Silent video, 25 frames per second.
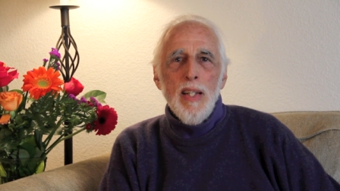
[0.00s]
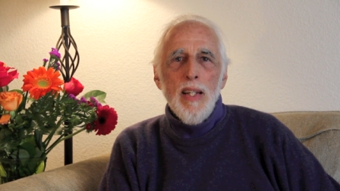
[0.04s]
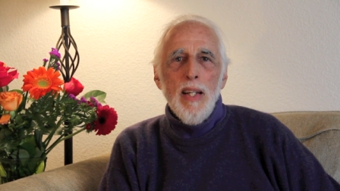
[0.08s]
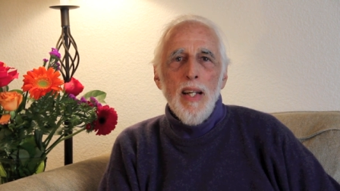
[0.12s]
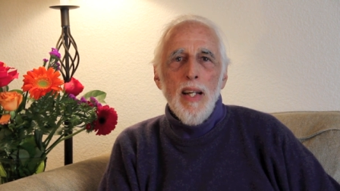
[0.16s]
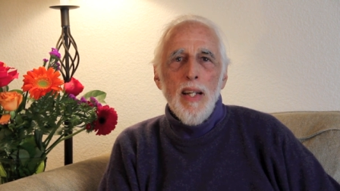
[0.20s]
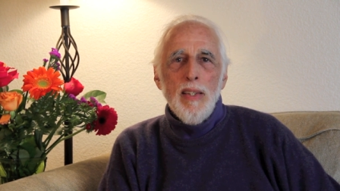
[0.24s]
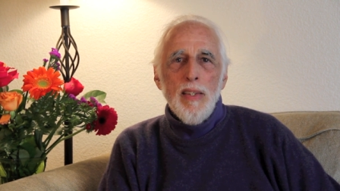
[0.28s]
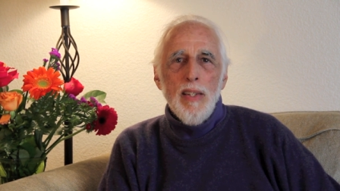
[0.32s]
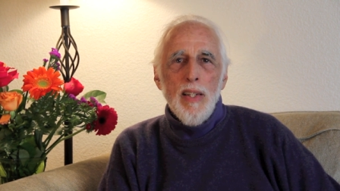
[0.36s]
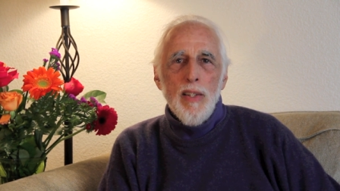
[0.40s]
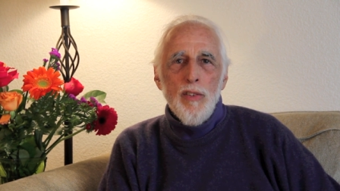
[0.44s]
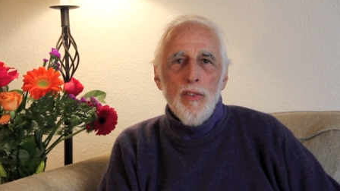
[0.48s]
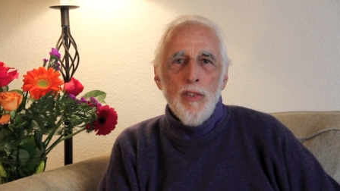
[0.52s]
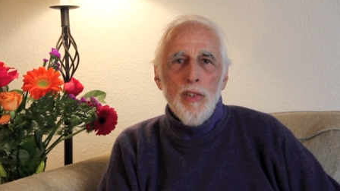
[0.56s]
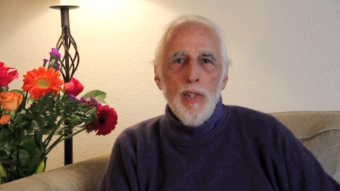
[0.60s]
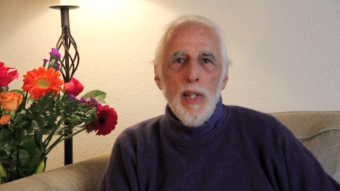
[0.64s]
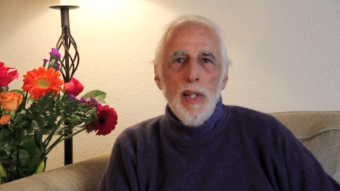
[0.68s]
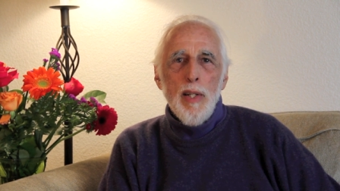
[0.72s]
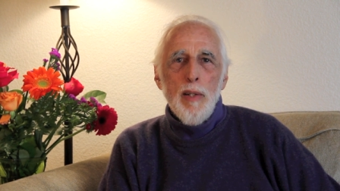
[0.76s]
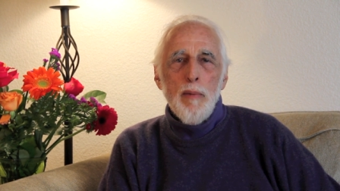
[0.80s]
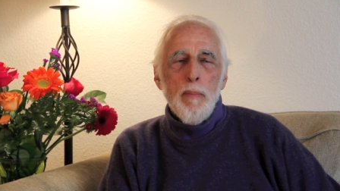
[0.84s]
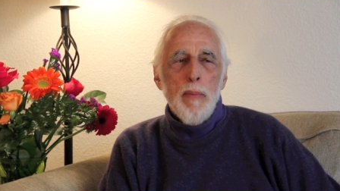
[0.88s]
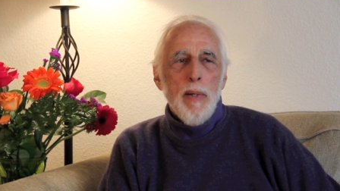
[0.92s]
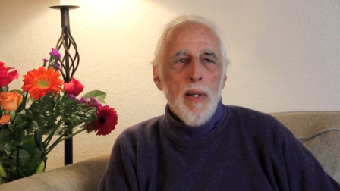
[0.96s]
and that
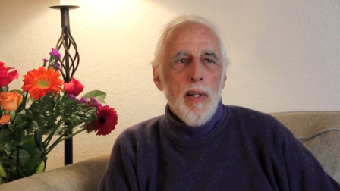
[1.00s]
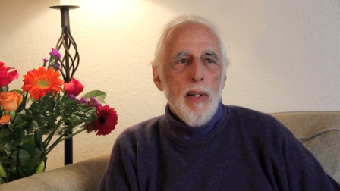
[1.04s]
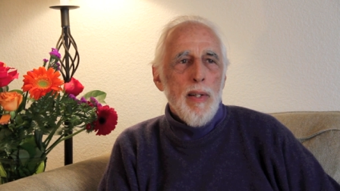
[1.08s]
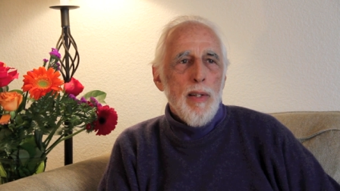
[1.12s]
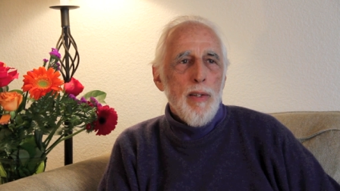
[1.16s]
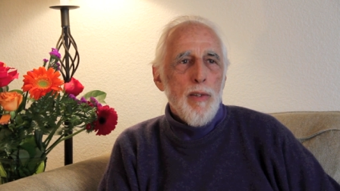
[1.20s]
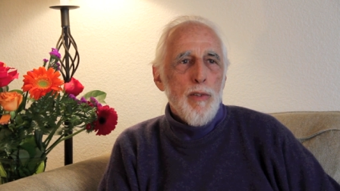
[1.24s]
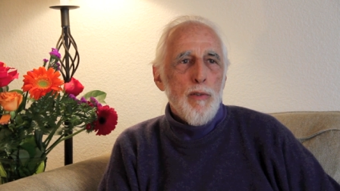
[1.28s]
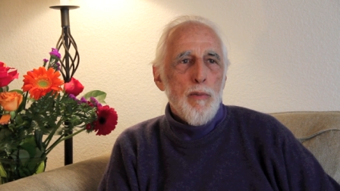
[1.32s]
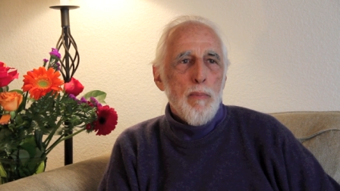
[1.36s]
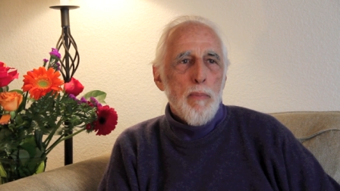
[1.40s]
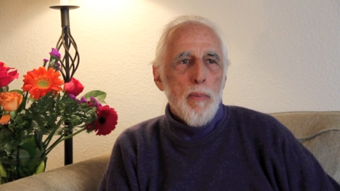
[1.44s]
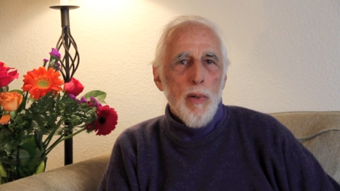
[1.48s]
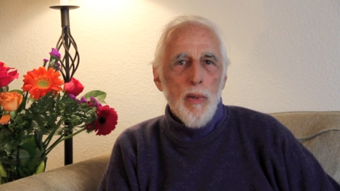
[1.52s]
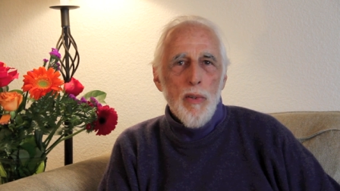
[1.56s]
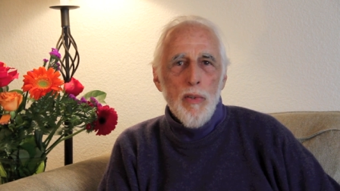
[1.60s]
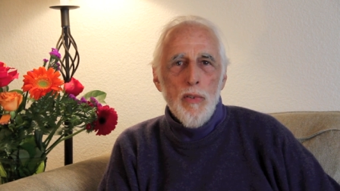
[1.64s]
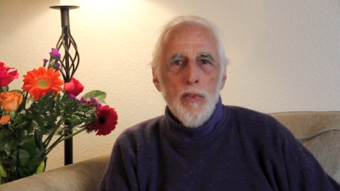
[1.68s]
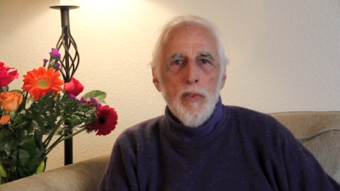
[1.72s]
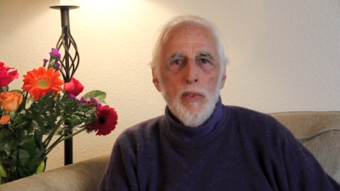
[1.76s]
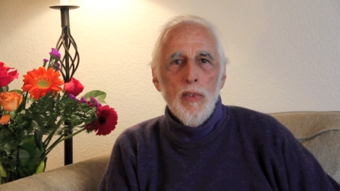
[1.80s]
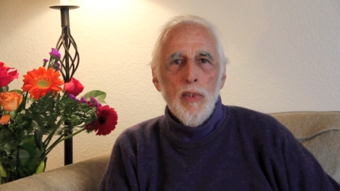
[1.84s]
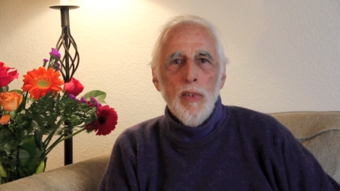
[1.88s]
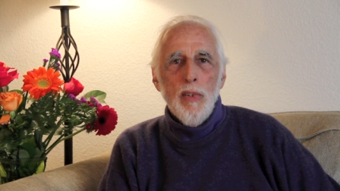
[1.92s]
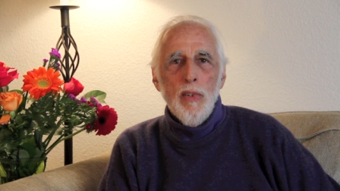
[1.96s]
she had been his
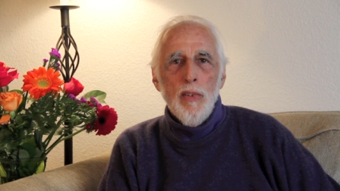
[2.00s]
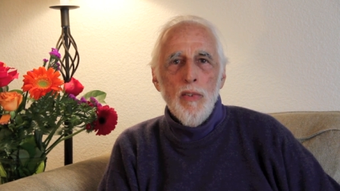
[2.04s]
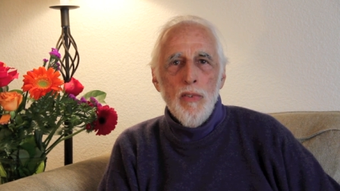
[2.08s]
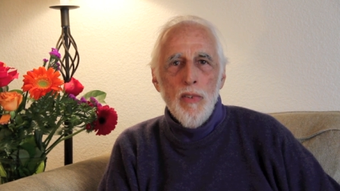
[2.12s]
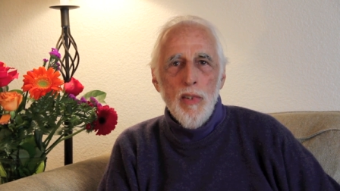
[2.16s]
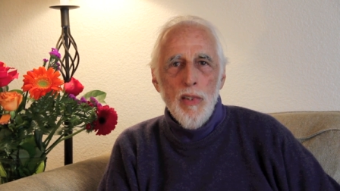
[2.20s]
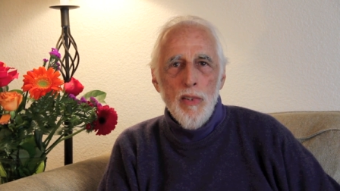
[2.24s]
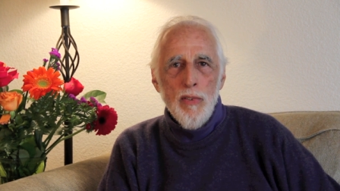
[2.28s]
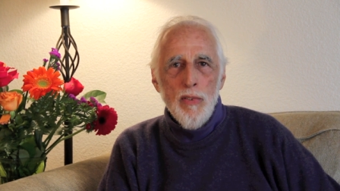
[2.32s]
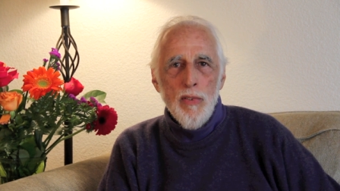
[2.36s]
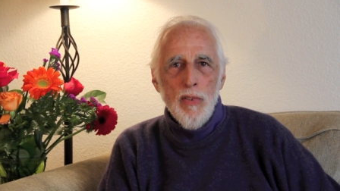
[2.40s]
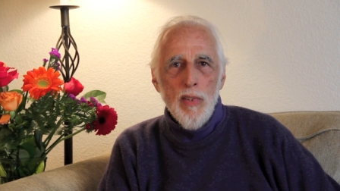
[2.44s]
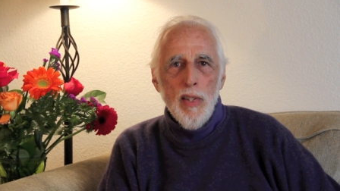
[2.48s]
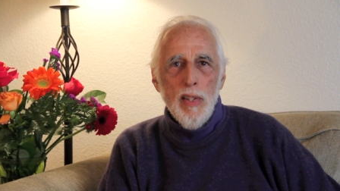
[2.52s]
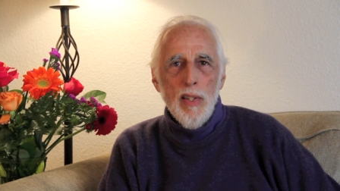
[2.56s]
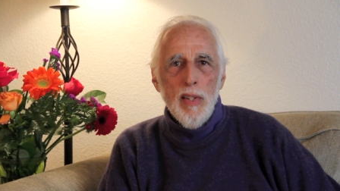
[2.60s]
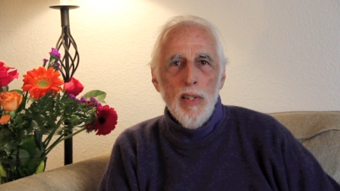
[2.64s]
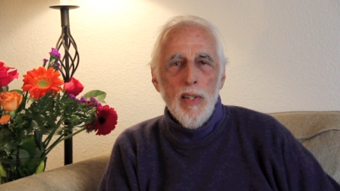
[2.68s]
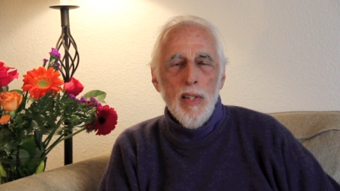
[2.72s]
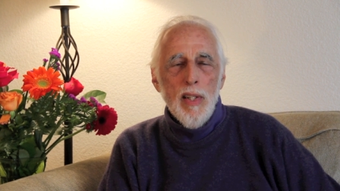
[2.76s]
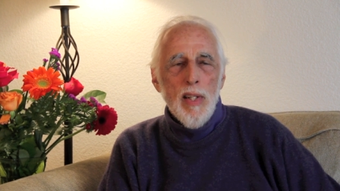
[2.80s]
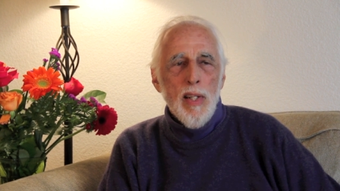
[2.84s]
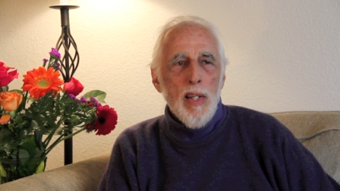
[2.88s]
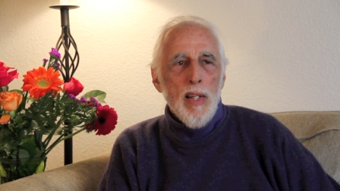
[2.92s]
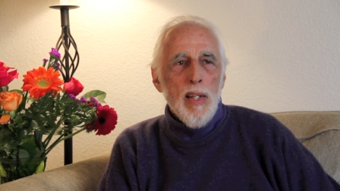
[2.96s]
personal
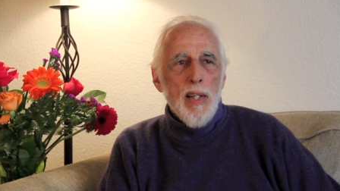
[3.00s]
assistant